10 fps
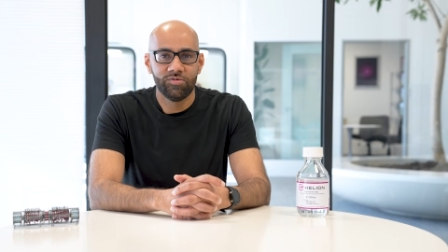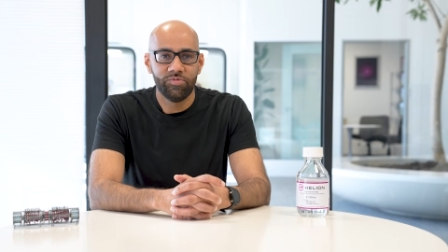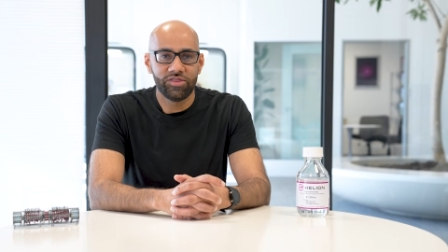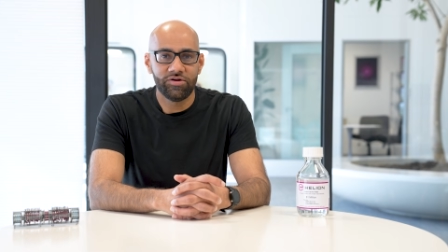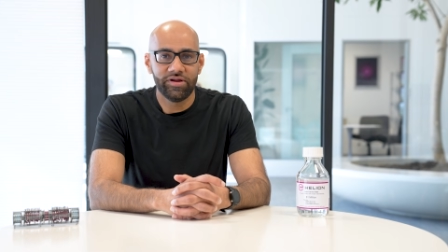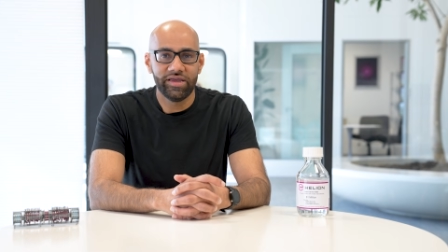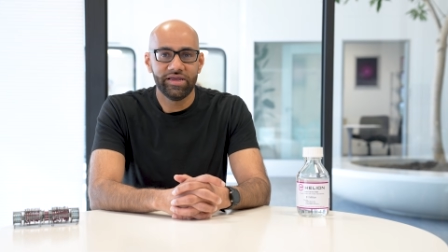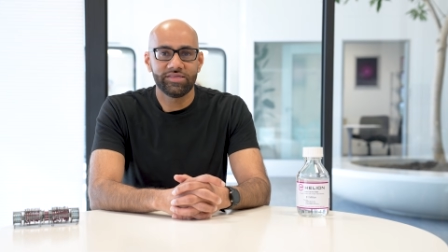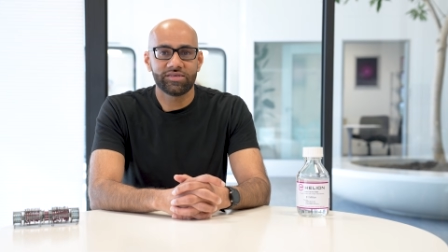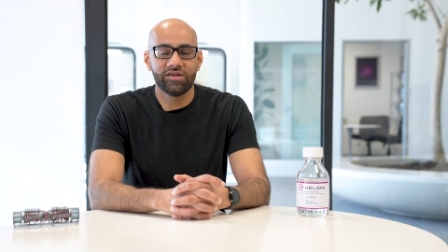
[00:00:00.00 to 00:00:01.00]
Whether
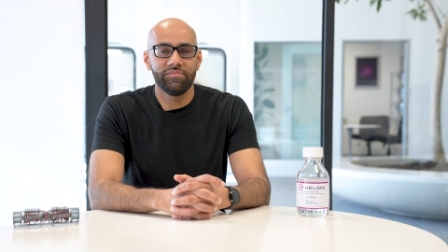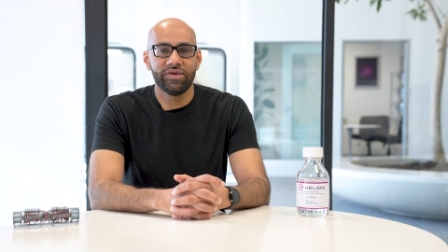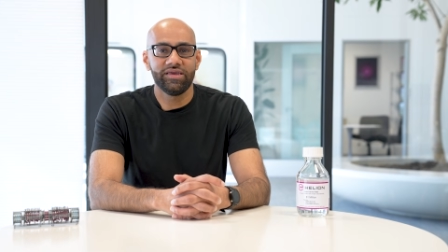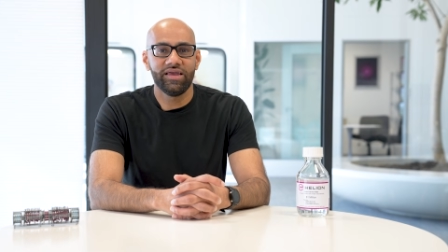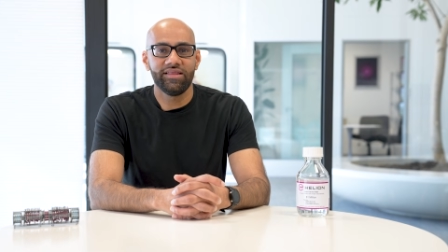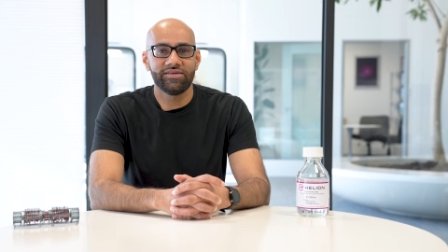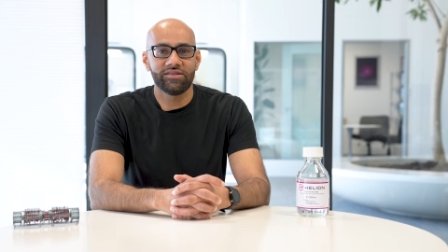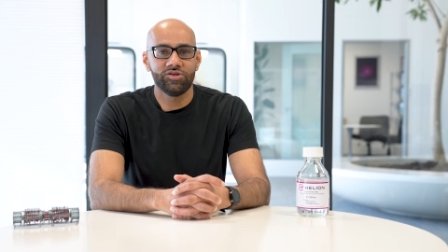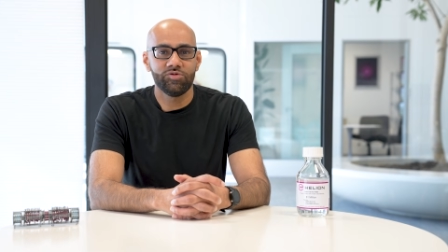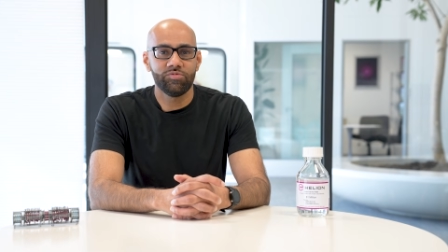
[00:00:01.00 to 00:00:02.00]
it's going to be anything
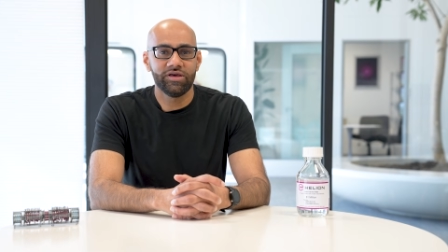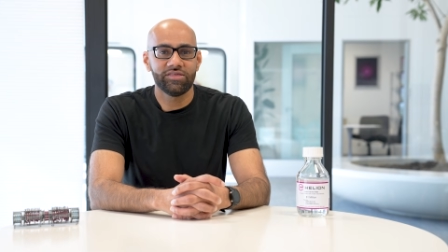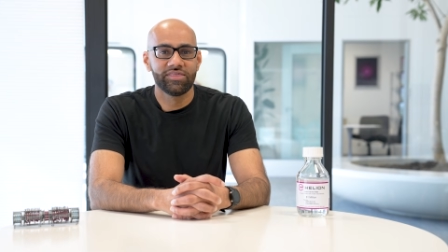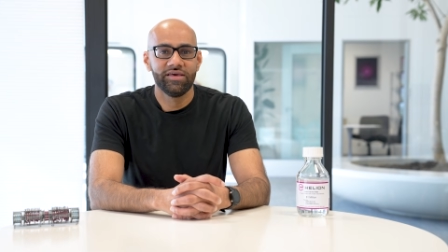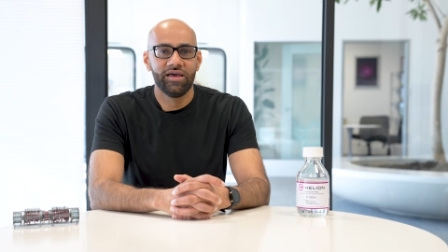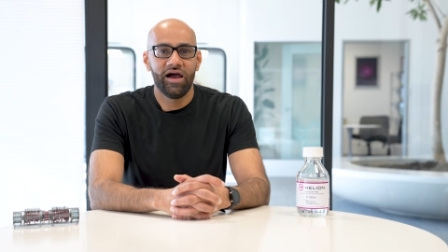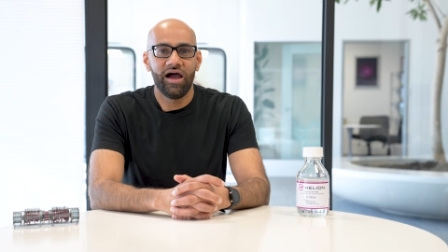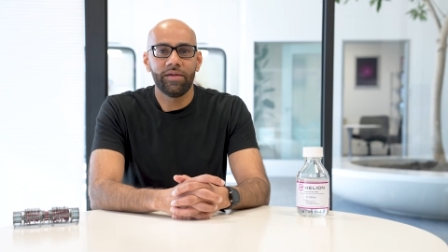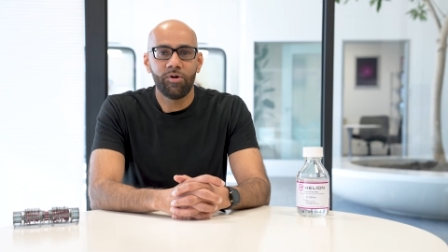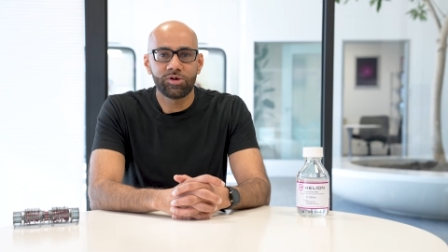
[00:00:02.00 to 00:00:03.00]
to do with
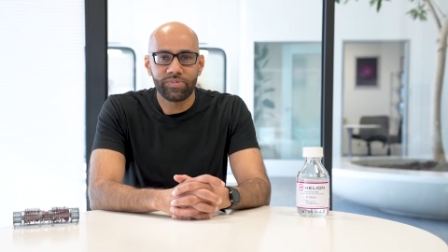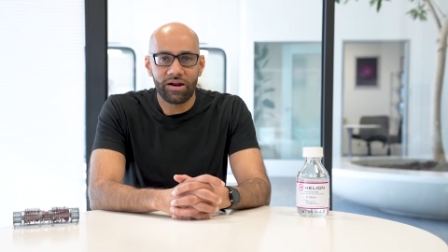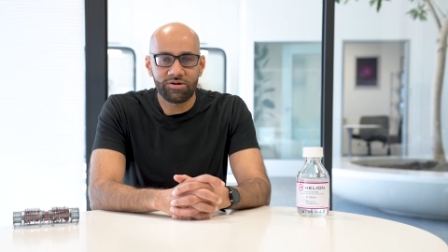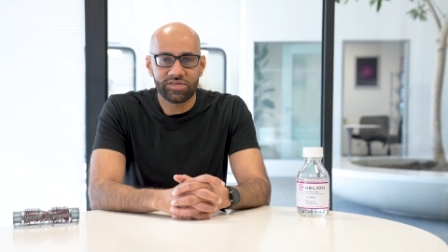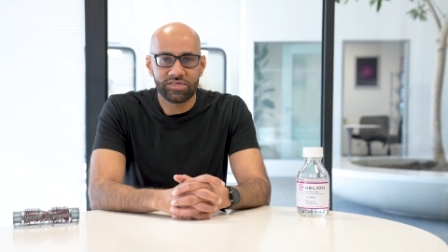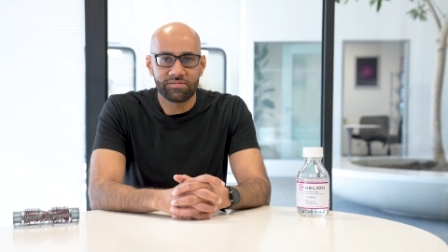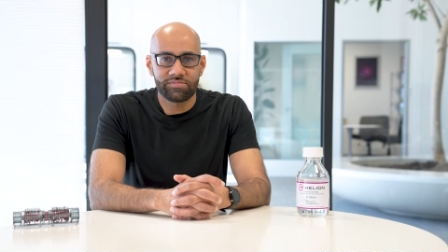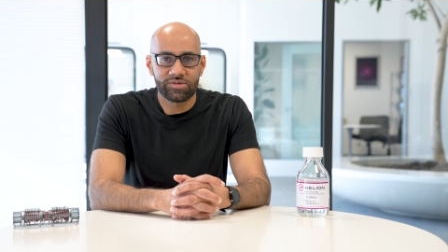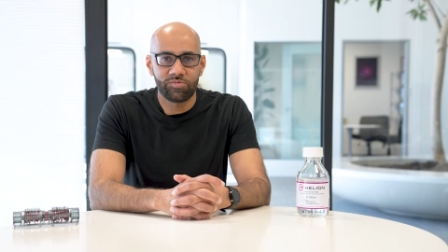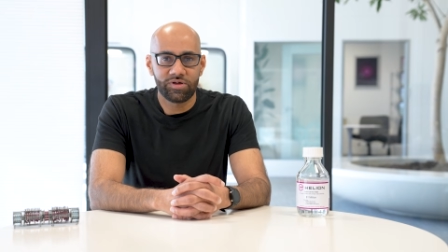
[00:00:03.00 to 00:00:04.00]
high pulse power
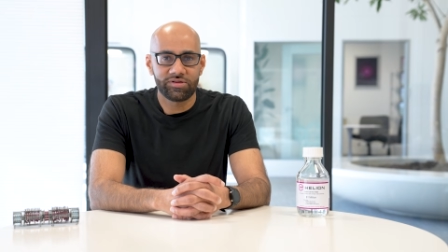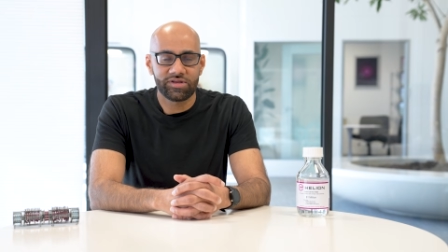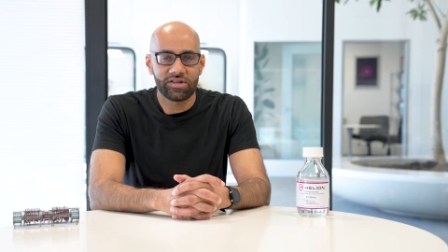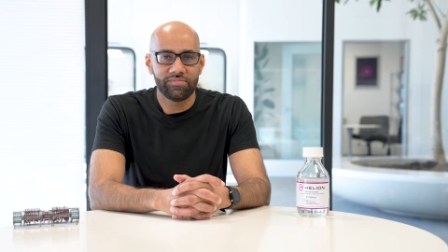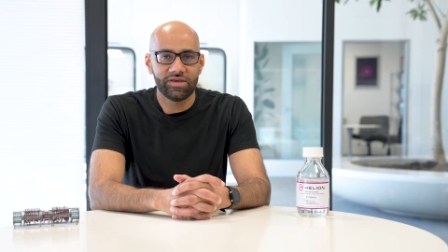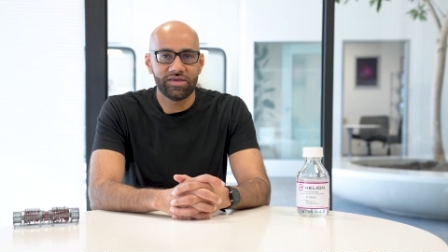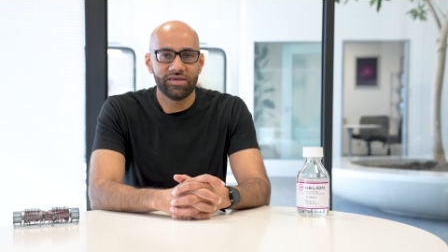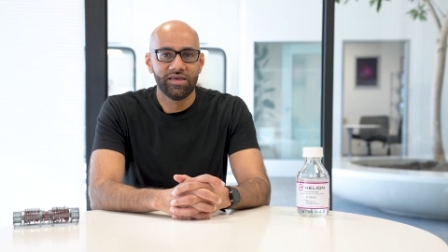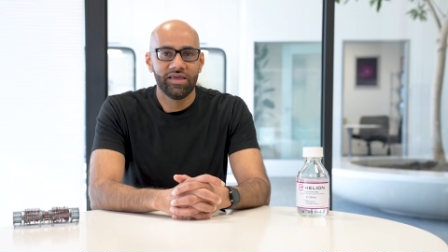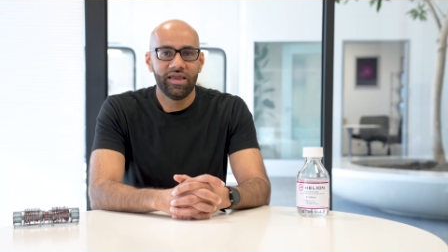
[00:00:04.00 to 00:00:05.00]
systems, whether it's going to
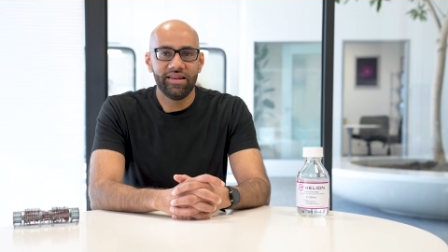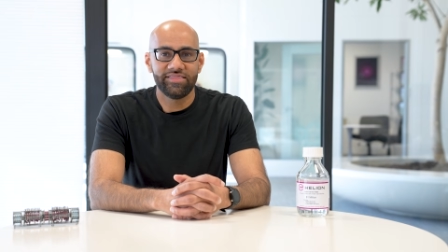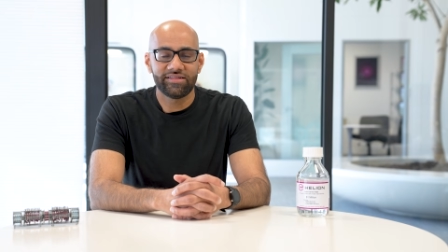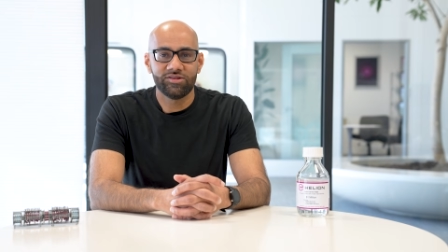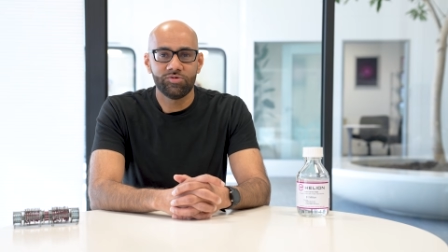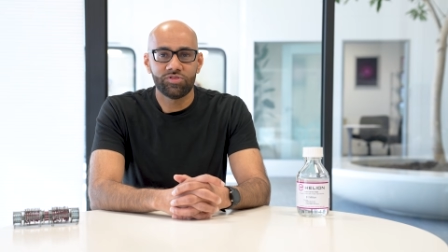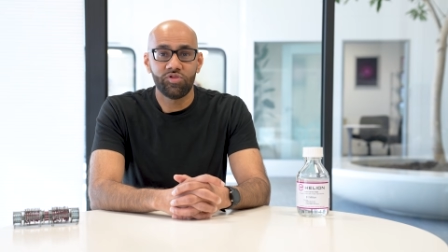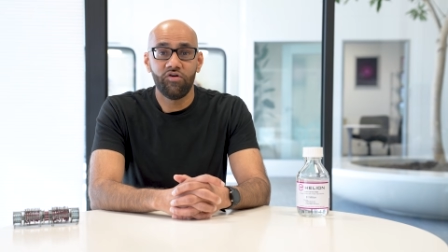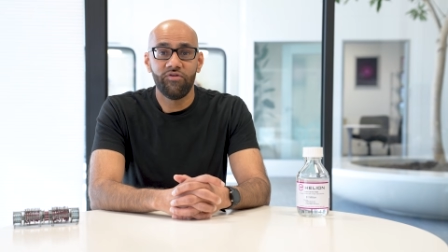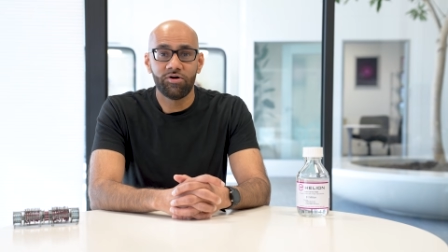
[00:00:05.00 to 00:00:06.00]
be anything to do with
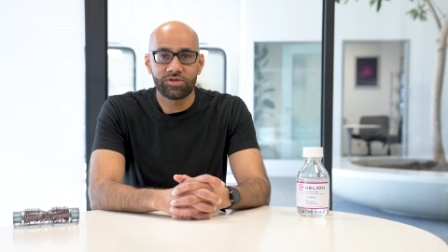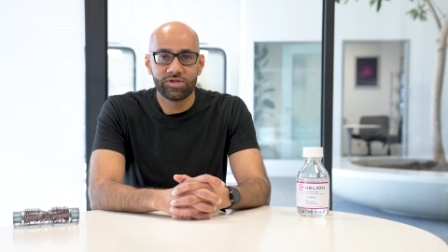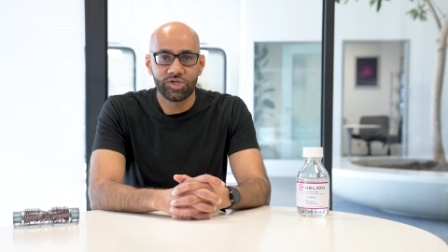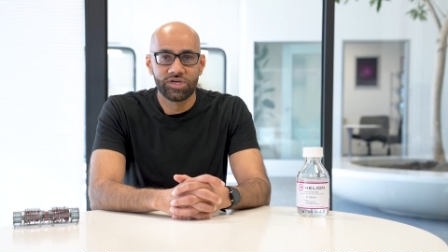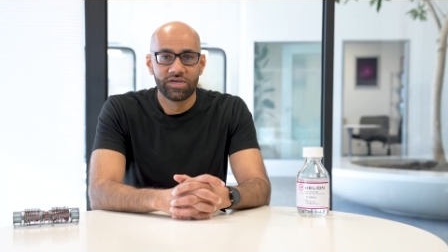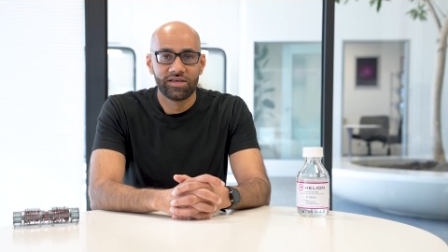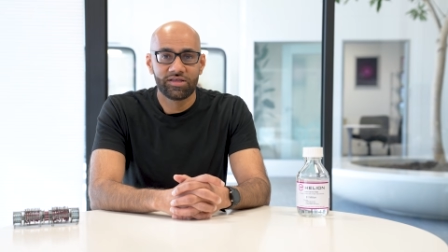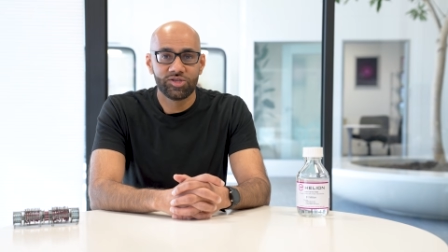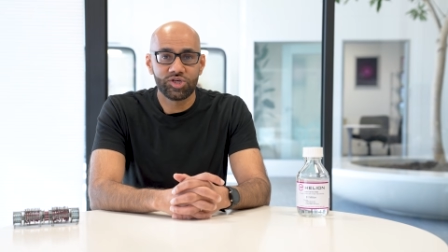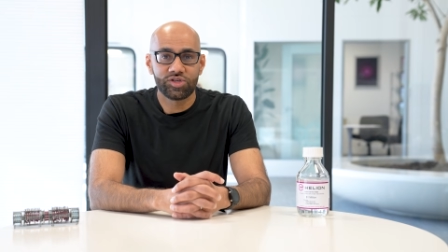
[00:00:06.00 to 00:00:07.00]
low voltage.
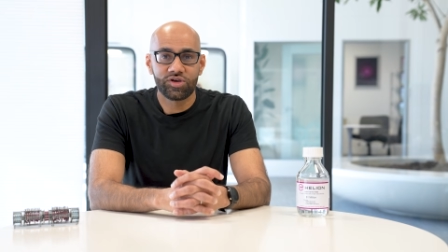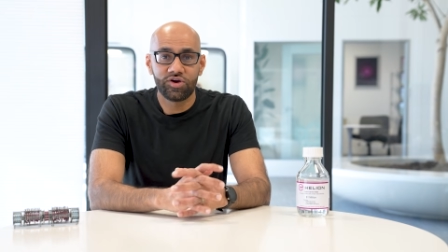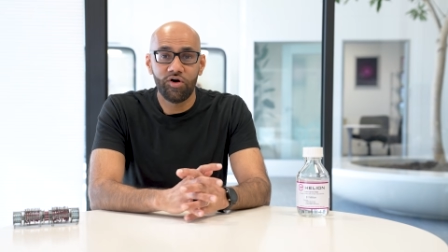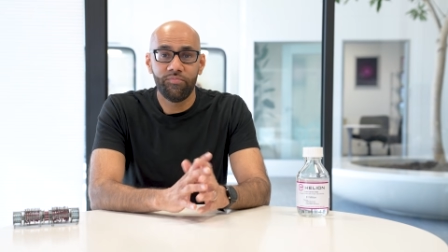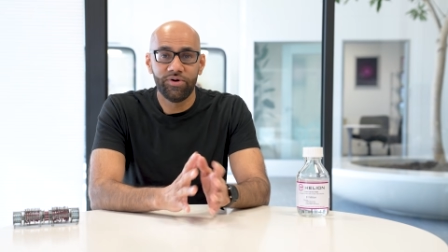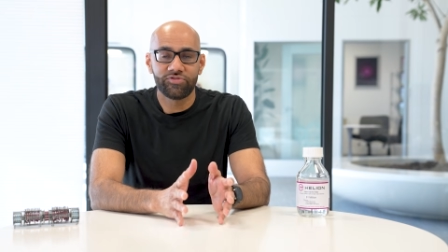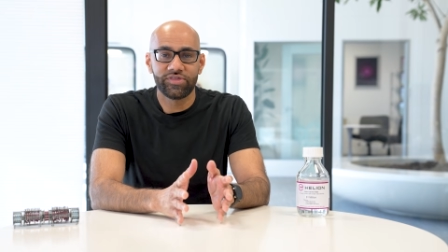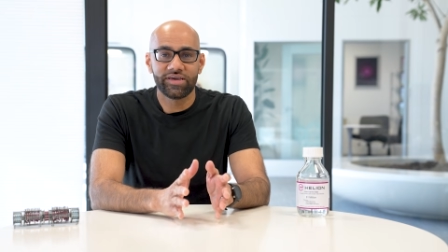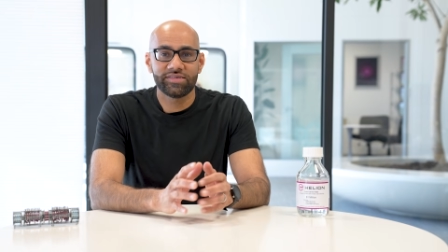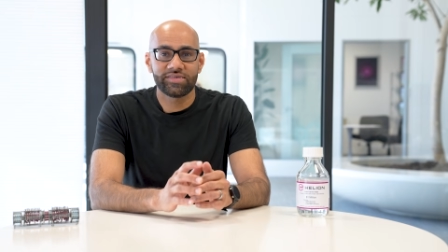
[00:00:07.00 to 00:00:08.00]
Just go build
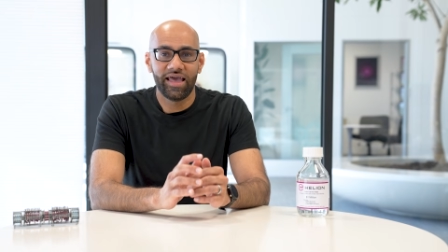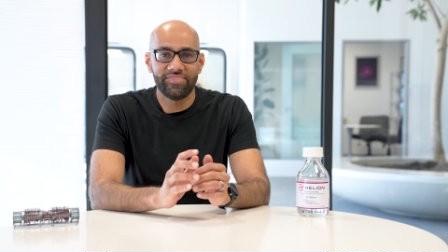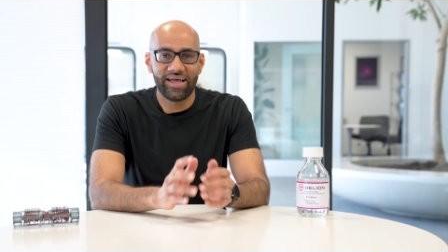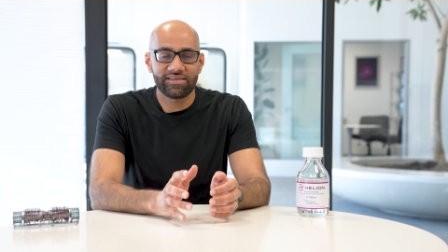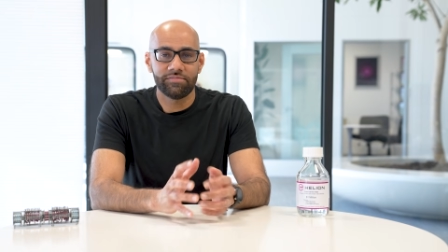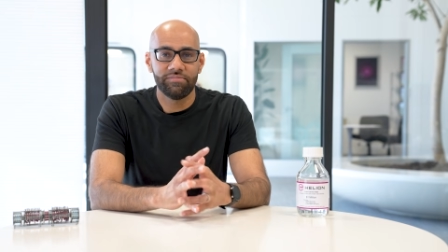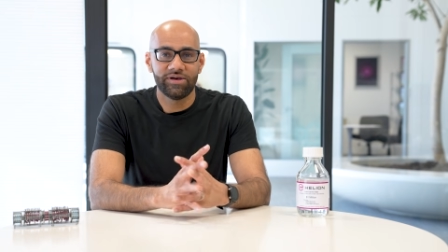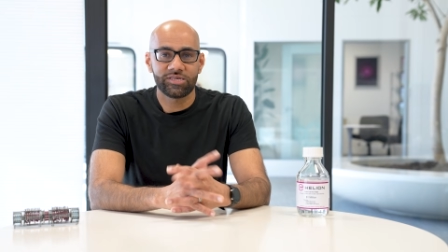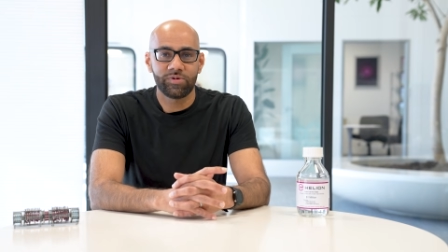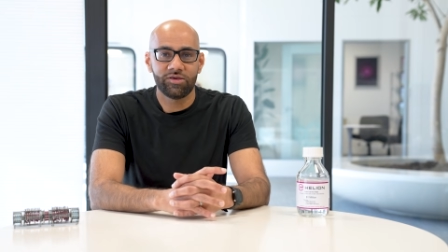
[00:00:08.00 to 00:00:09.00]
things, and that's going to be the
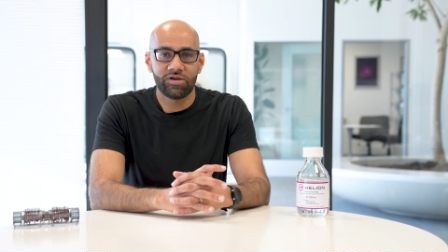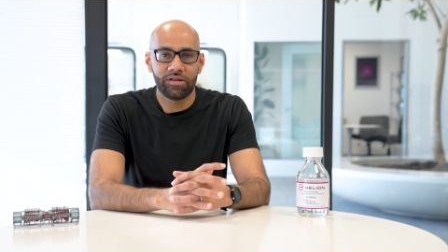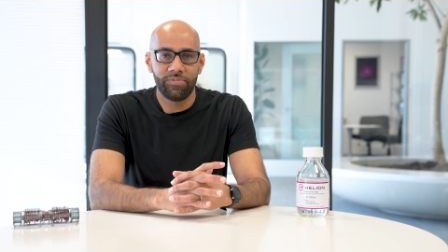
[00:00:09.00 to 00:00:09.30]
best way you can